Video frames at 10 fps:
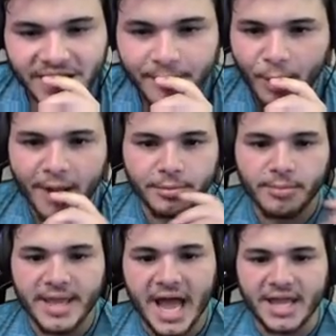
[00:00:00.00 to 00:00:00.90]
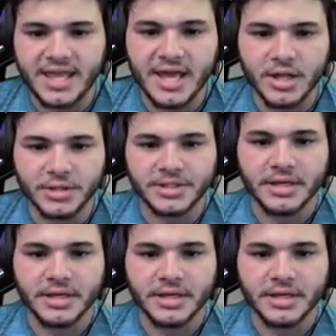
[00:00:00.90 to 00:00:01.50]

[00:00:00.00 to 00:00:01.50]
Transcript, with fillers: He probably got break. killed.